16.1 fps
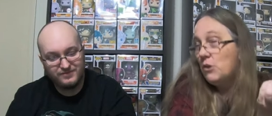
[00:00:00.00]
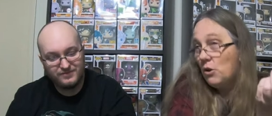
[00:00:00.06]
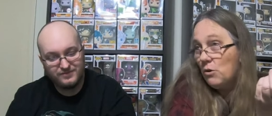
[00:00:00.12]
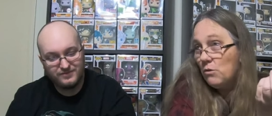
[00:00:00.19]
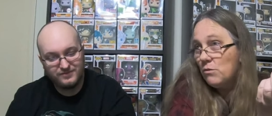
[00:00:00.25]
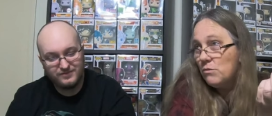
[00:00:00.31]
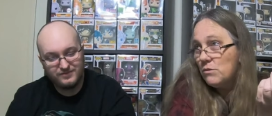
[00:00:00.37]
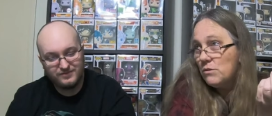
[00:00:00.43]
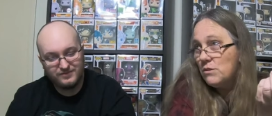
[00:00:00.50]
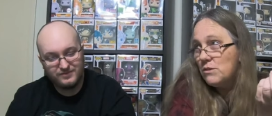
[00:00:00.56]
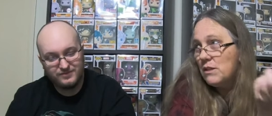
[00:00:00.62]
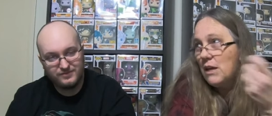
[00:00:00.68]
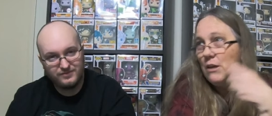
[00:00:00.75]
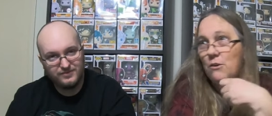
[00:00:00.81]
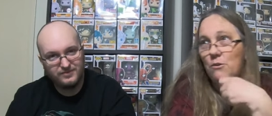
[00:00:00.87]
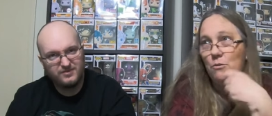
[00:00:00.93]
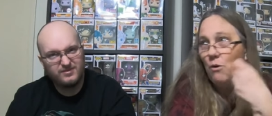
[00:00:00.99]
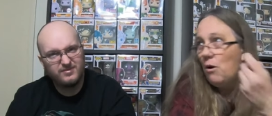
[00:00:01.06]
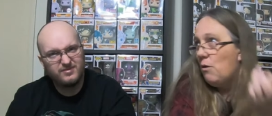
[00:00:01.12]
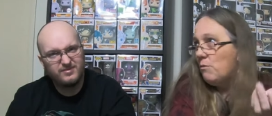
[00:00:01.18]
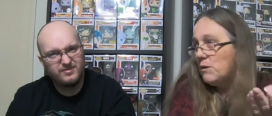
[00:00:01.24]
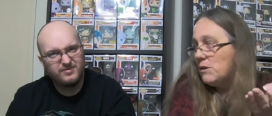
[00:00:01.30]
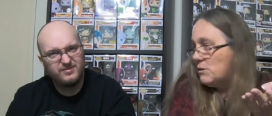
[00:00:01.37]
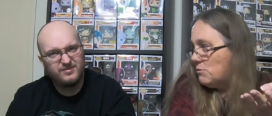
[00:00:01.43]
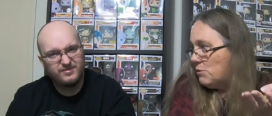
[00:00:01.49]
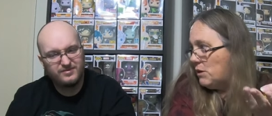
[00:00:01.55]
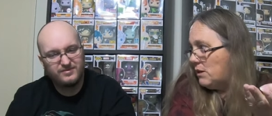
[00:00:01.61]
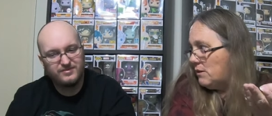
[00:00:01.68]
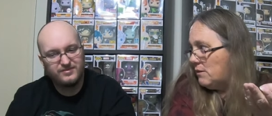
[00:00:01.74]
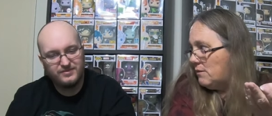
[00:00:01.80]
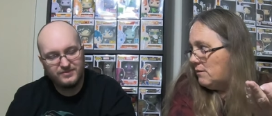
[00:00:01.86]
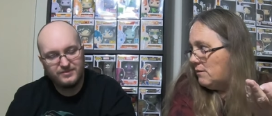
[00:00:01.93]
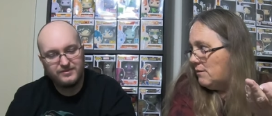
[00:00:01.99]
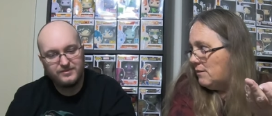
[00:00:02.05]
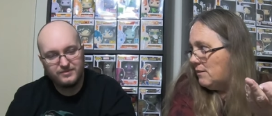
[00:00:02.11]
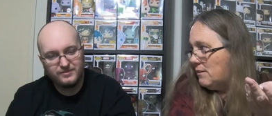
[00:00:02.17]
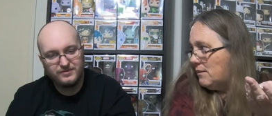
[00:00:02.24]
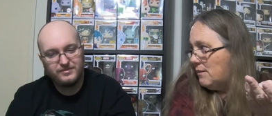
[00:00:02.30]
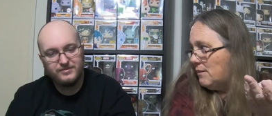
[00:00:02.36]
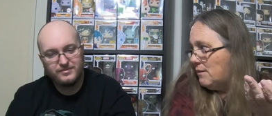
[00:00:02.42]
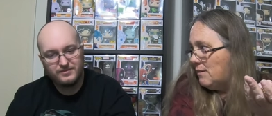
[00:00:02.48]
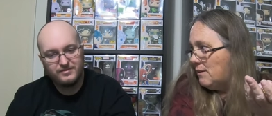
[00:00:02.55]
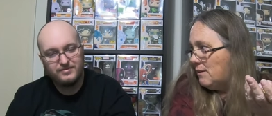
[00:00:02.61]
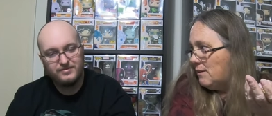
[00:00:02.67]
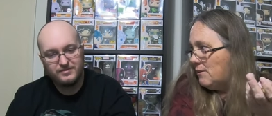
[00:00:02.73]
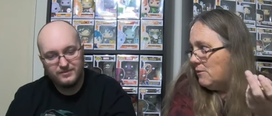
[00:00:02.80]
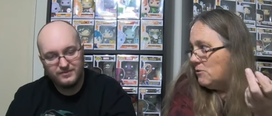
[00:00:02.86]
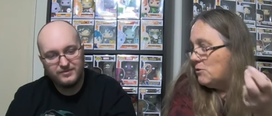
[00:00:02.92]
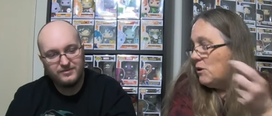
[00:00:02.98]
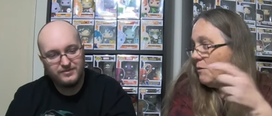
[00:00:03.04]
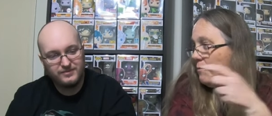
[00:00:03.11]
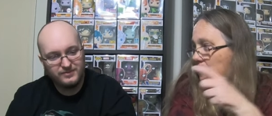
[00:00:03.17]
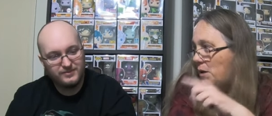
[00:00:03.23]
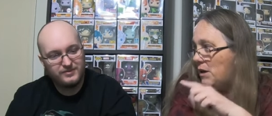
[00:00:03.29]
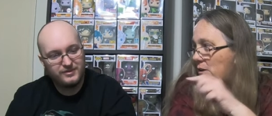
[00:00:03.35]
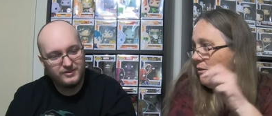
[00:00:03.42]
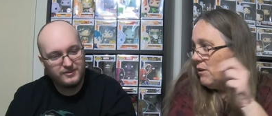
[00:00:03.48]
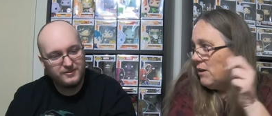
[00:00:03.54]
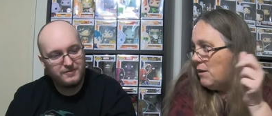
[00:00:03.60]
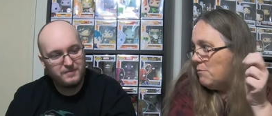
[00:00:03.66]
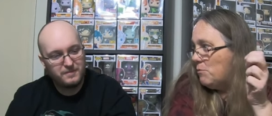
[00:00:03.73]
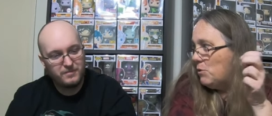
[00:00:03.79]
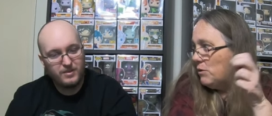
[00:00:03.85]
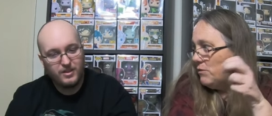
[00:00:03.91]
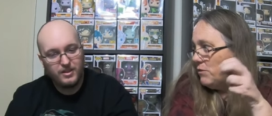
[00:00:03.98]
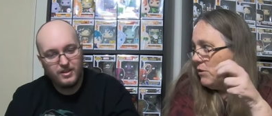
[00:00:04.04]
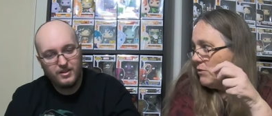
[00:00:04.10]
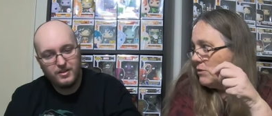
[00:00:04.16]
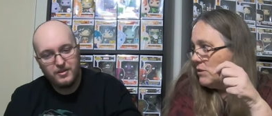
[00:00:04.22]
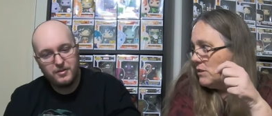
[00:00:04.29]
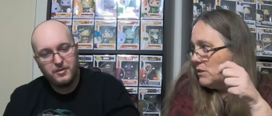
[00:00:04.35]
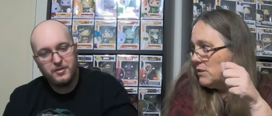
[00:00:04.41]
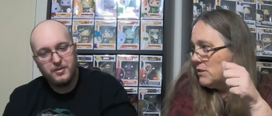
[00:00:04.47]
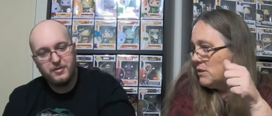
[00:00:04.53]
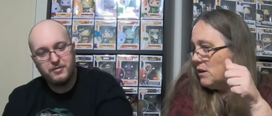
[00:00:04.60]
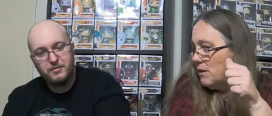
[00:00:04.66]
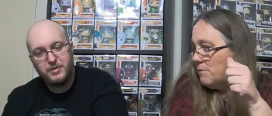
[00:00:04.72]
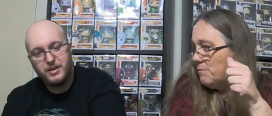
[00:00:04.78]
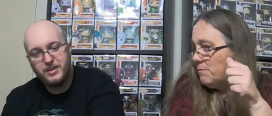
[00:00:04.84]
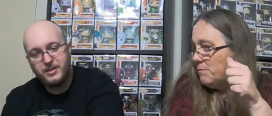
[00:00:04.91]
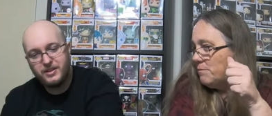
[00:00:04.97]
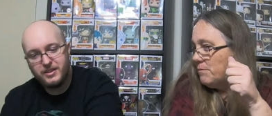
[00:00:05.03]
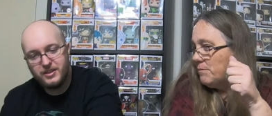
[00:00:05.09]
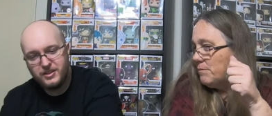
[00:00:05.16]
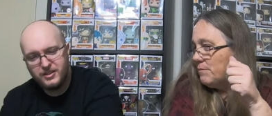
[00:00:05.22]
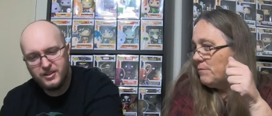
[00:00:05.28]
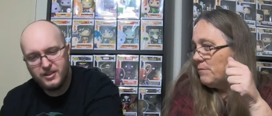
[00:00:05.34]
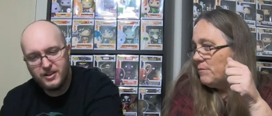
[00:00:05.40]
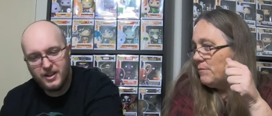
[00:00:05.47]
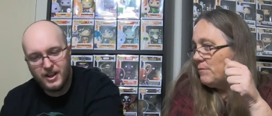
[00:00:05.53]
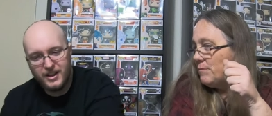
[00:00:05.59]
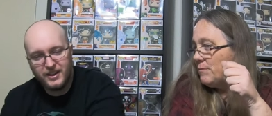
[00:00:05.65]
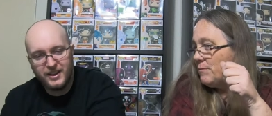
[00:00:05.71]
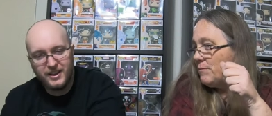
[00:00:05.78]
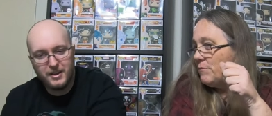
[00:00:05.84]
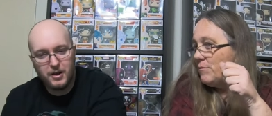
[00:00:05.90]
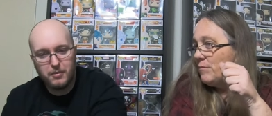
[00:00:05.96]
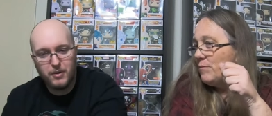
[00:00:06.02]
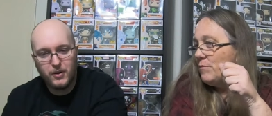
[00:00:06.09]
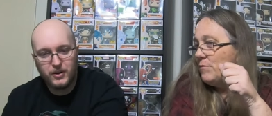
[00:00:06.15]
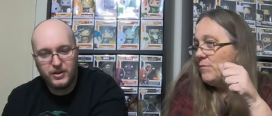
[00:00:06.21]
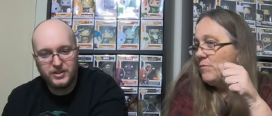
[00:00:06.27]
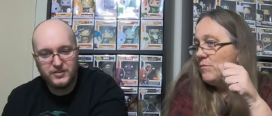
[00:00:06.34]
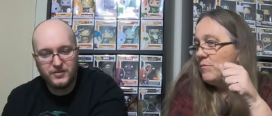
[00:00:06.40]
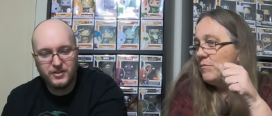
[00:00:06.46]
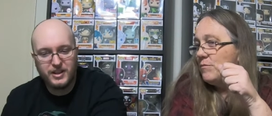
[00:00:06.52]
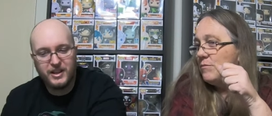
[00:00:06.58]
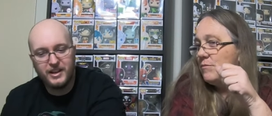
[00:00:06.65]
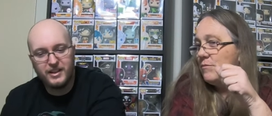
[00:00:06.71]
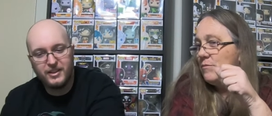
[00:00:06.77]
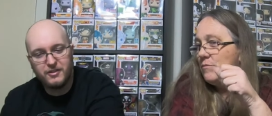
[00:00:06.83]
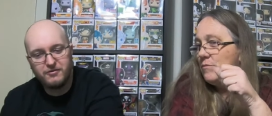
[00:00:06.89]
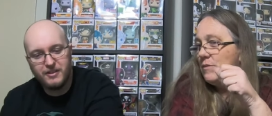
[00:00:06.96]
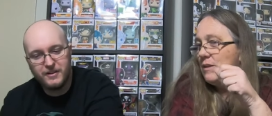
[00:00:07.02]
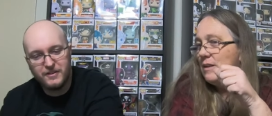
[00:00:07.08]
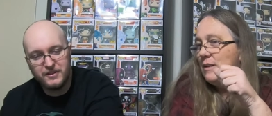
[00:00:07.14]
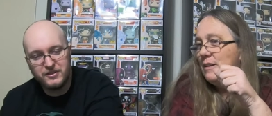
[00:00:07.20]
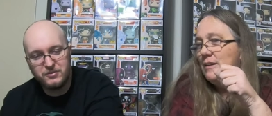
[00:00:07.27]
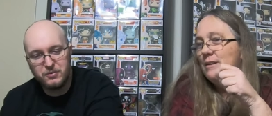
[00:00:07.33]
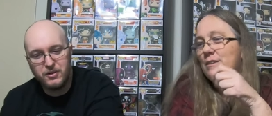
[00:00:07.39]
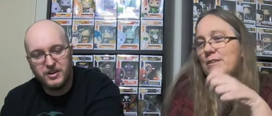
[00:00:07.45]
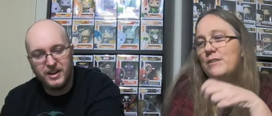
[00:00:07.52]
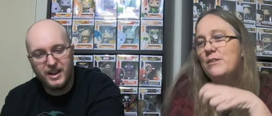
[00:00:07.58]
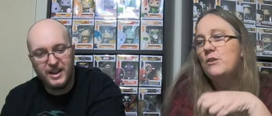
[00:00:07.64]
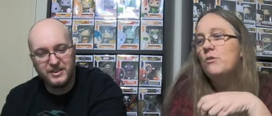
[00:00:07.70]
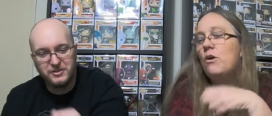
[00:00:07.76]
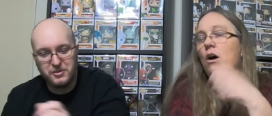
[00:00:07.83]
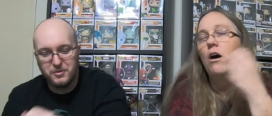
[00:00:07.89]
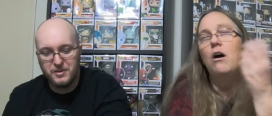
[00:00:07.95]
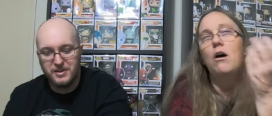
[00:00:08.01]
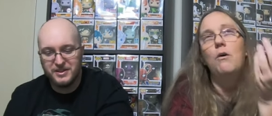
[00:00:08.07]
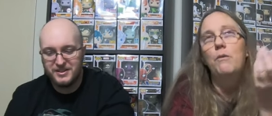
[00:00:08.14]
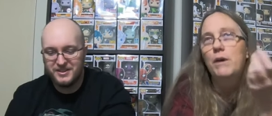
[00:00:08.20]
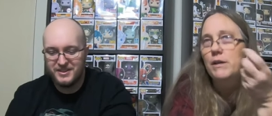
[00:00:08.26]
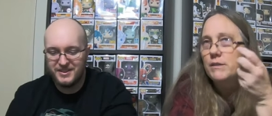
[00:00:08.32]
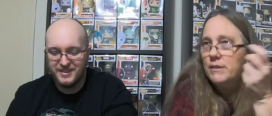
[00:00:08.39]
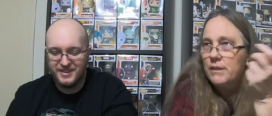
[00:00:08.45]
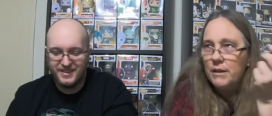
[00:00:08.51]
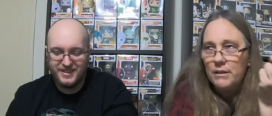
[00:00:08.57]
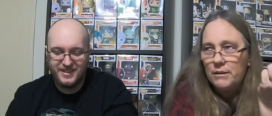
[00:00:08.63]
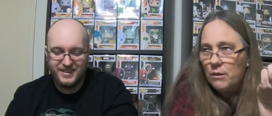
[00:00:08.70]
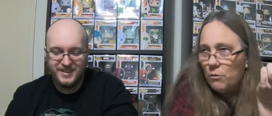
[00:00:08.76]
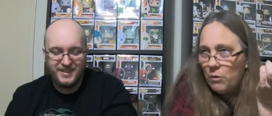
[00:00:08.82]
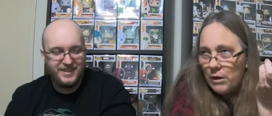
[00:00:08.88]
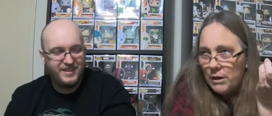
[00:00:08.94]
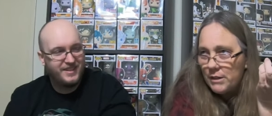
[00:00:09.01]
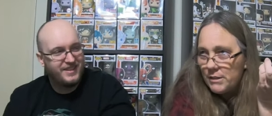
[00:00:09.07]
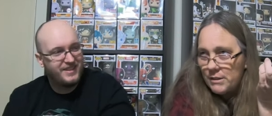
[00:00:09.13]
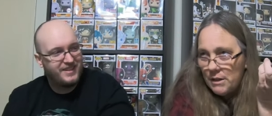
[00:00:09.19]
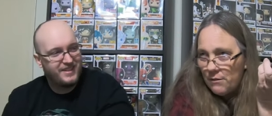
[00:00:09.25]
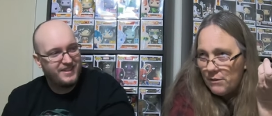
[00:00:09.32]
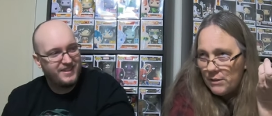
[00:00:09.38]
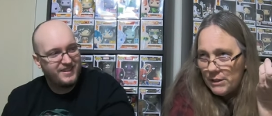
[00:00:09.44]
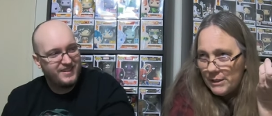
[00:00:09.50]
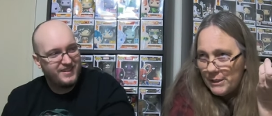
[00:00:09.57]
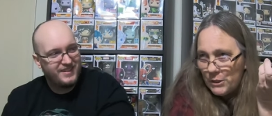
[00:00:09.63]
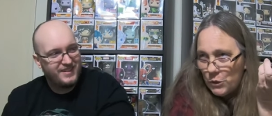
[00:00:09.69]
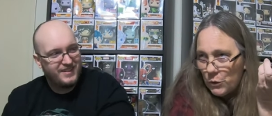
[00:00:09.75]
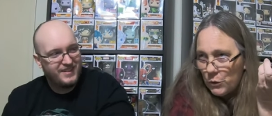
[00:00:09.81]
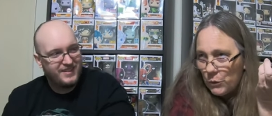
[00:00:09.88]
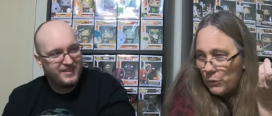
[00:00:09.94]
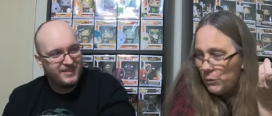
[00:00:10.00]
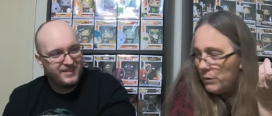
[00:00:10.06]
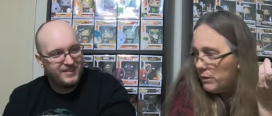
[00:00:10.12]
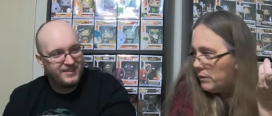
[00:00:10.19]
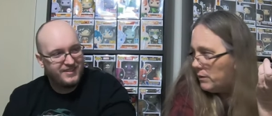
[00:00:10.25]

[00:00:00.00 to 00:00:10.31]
Speaker 1: knows that you always win. So I bet you'll have more votes this
Speaker 2: time. But I get a bonus for getting the rarest one.
Speaker 1: You as always. always get the one in seventy-two.